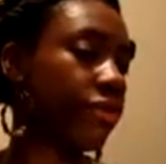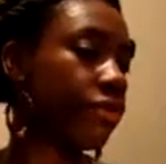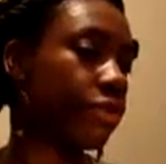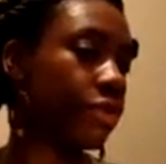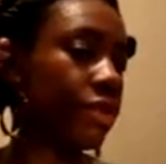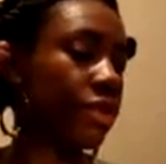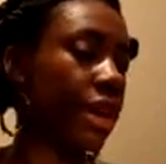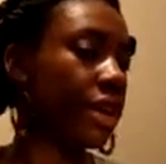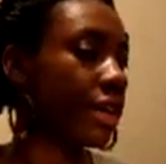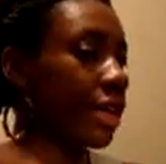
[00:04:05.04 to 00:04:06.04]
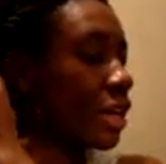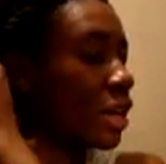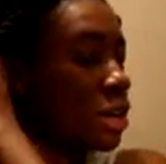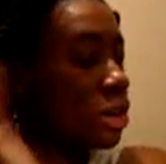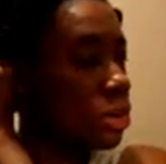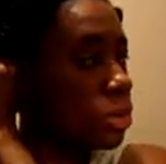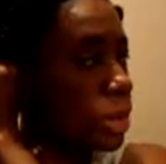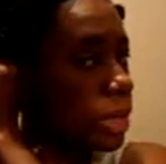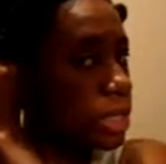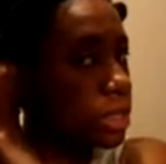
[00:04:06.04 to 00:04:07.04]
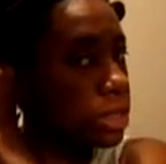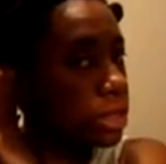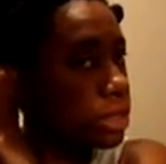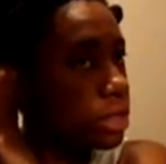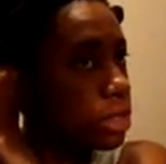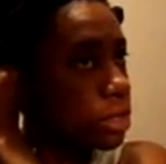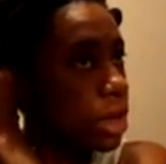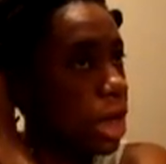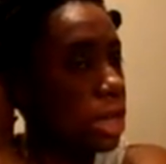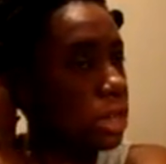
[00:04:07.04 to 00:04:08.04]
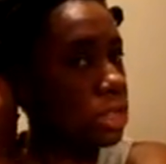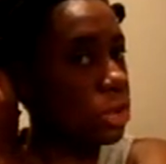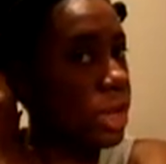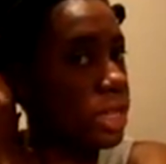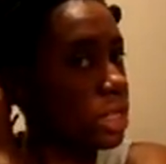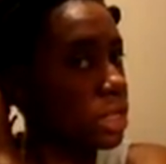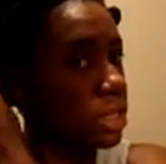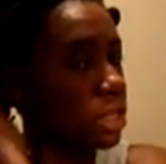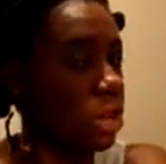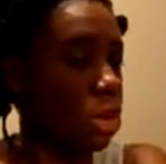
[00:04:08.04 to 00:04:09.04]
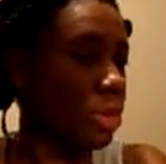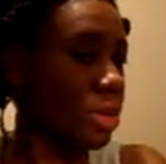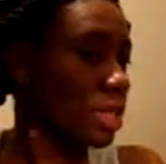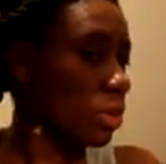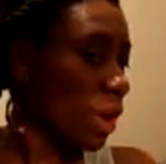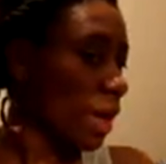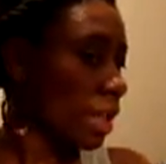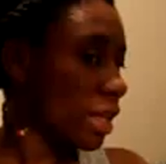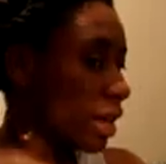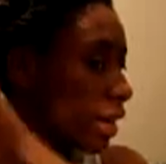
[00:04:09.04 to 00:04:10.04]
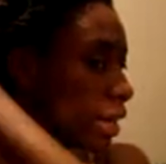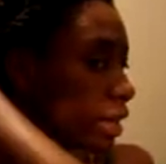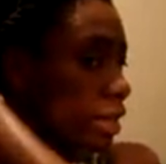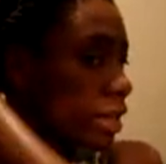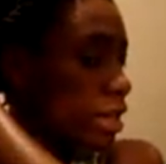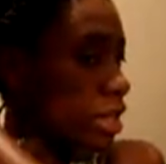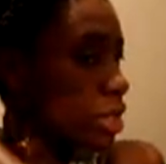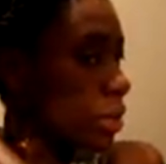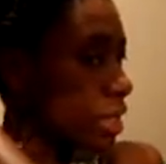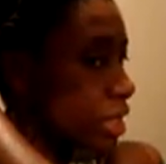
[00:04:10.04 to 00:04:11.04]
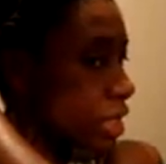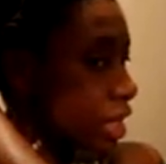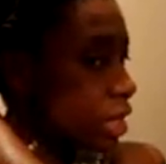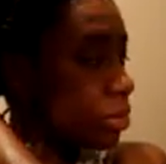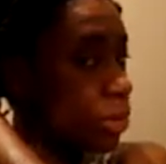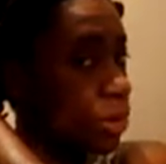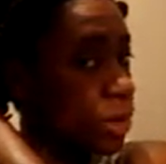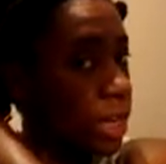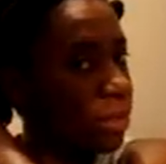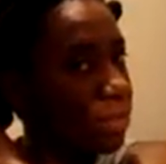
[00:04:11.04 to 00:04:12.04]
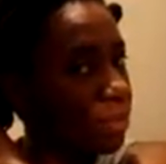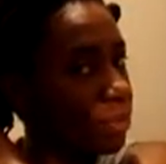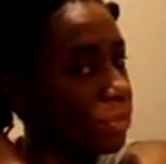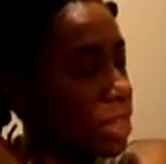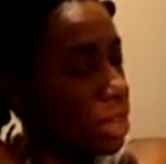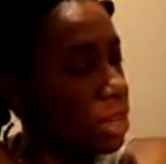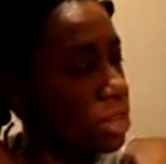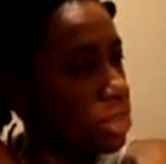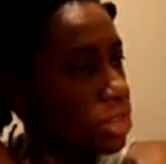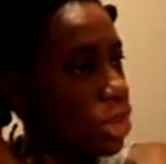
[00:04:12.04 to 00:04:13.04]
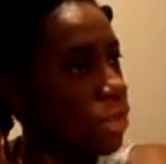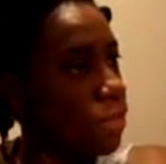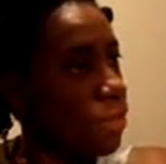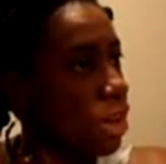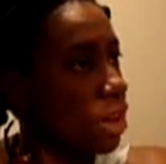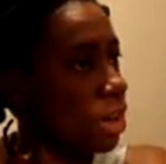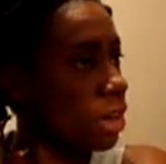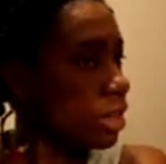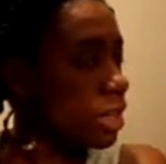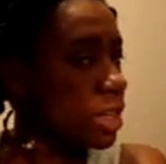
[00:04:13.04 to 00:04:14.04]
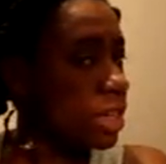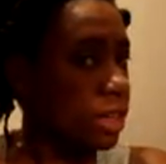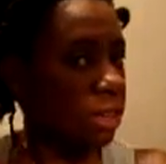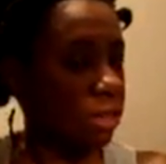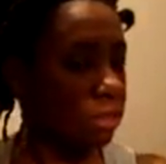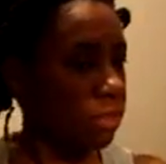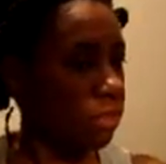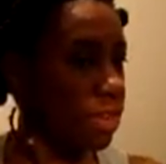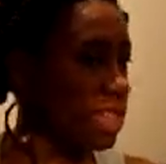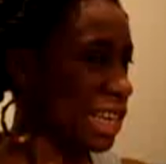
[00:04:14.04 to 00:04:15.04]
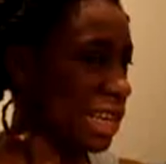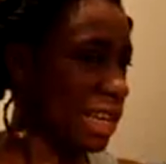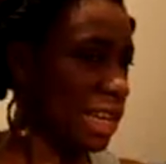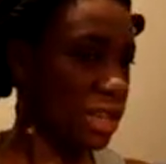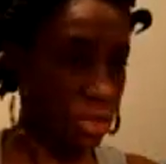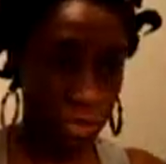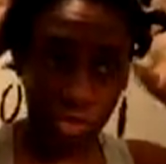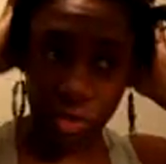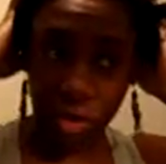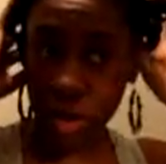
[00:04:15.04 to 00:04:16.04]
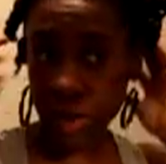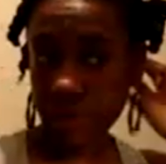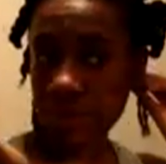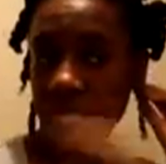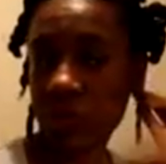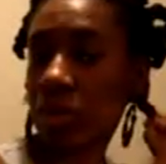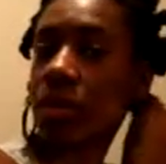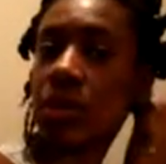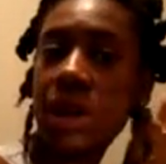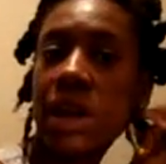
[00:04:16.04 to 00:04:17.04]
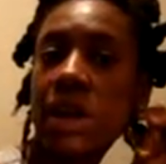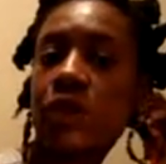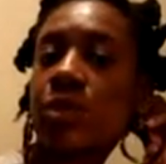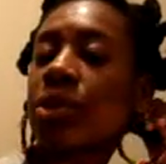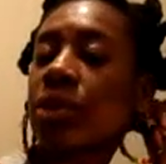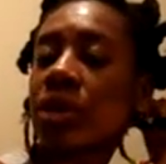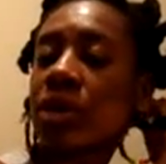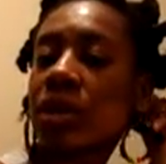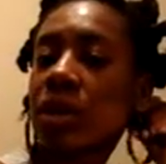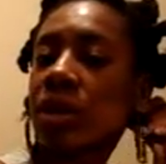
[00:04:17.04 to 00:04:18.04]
before, I always untwist to the opposite way that I twisted it in the morning. So far, it feels a little dry, so I'm going to have to put